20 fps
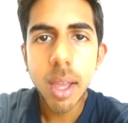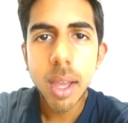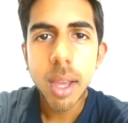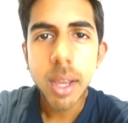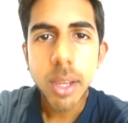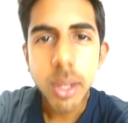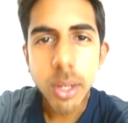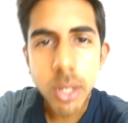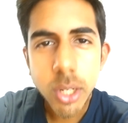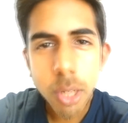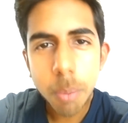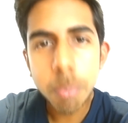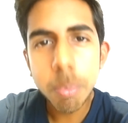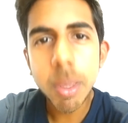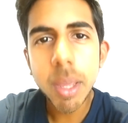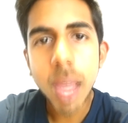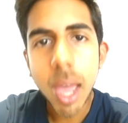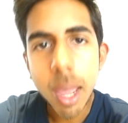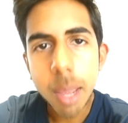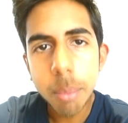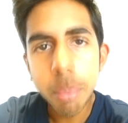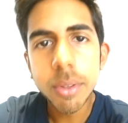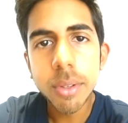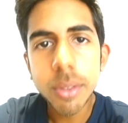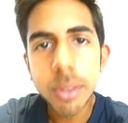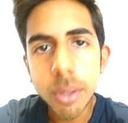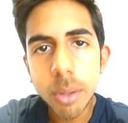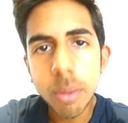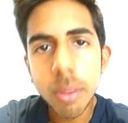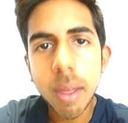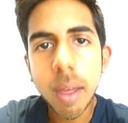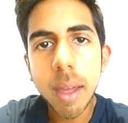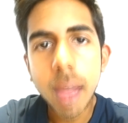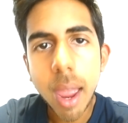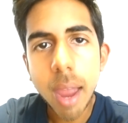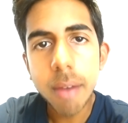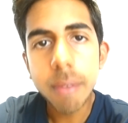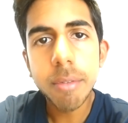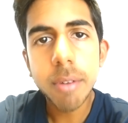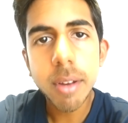you should be able to do that
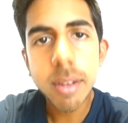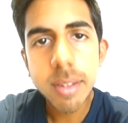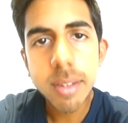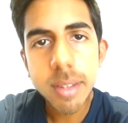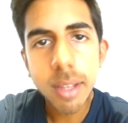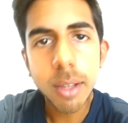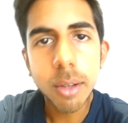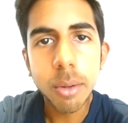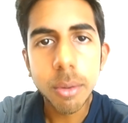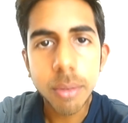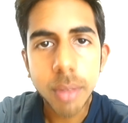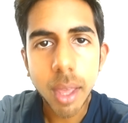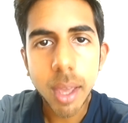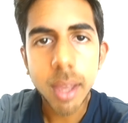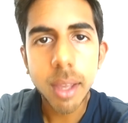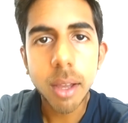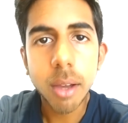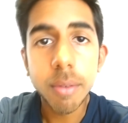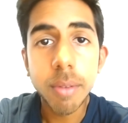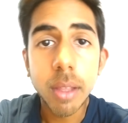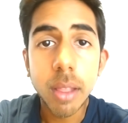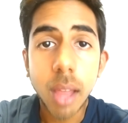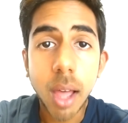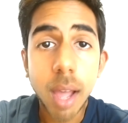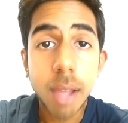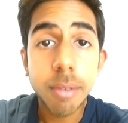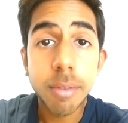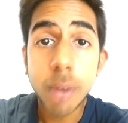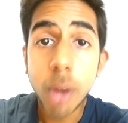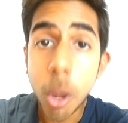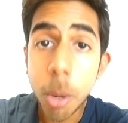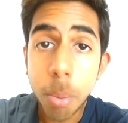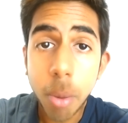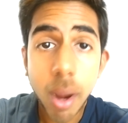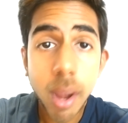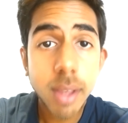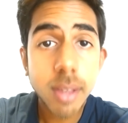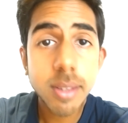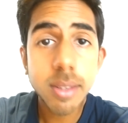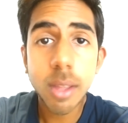every single day of your life. No
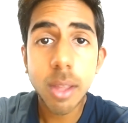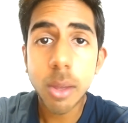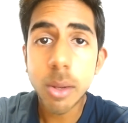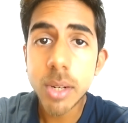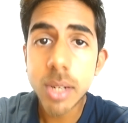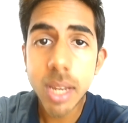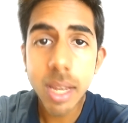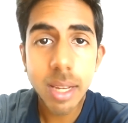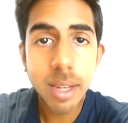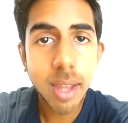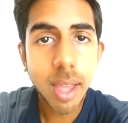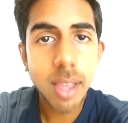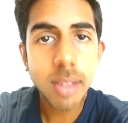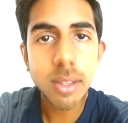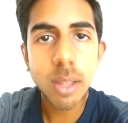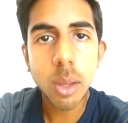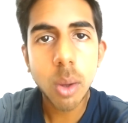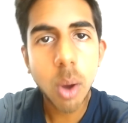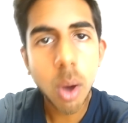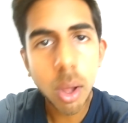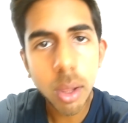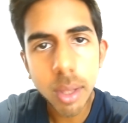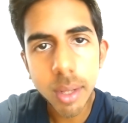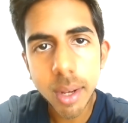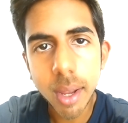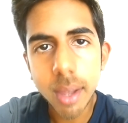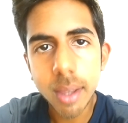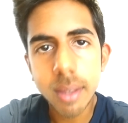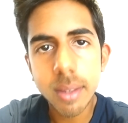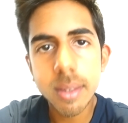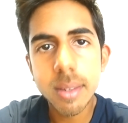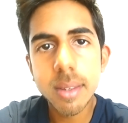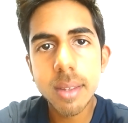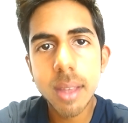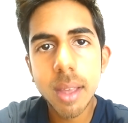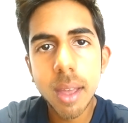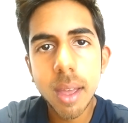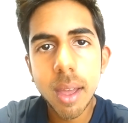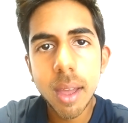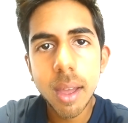breaks, no cheat days, no holidays.
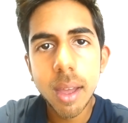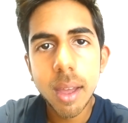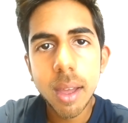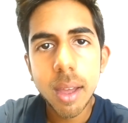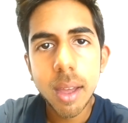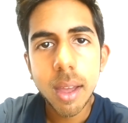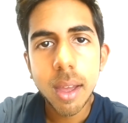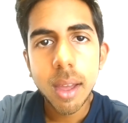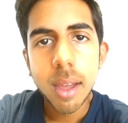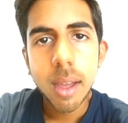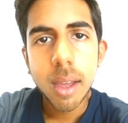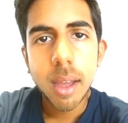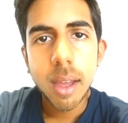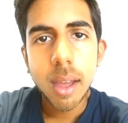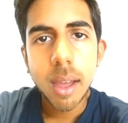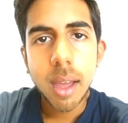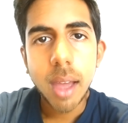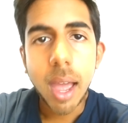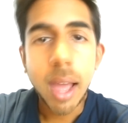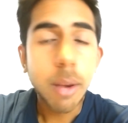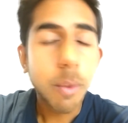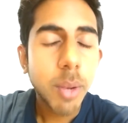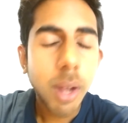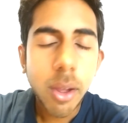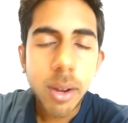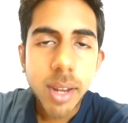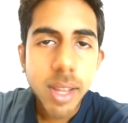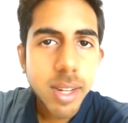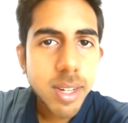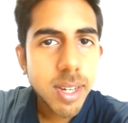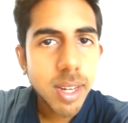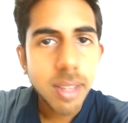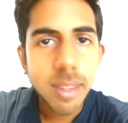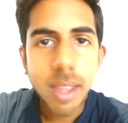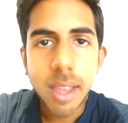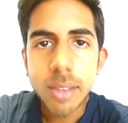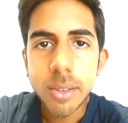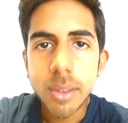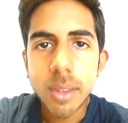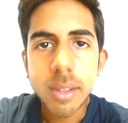And we don't need cheat
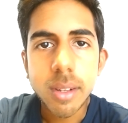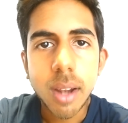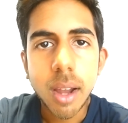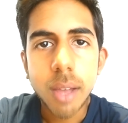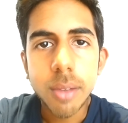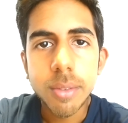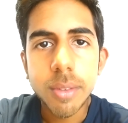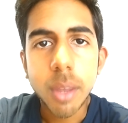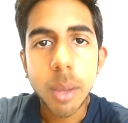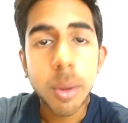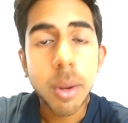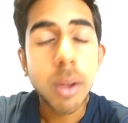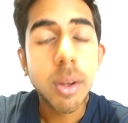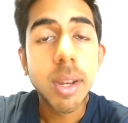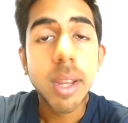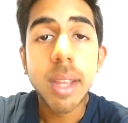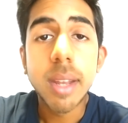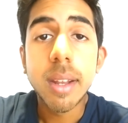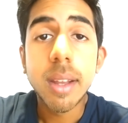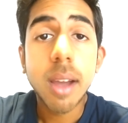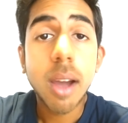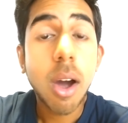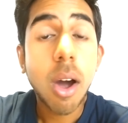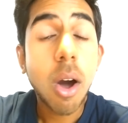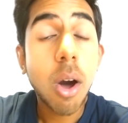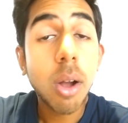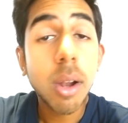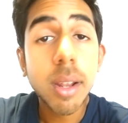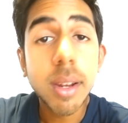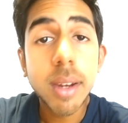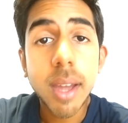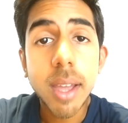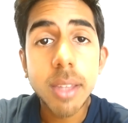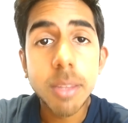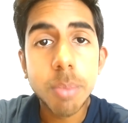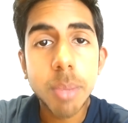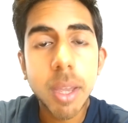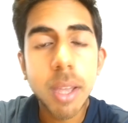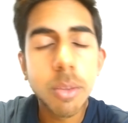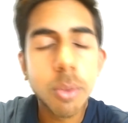days on this lifestyle. We don't need holidays
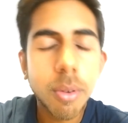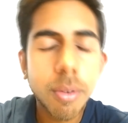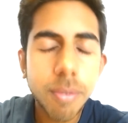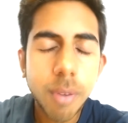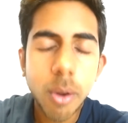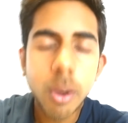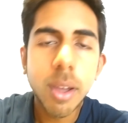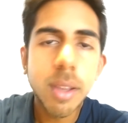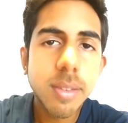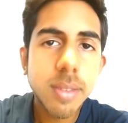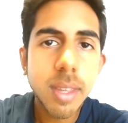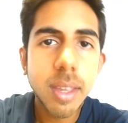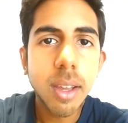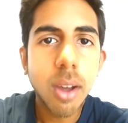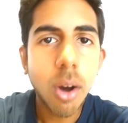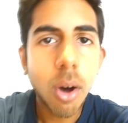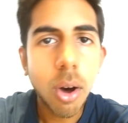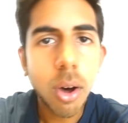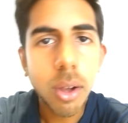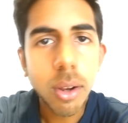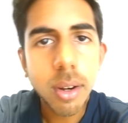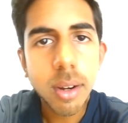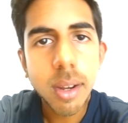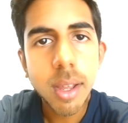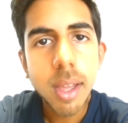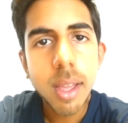because we're focusing on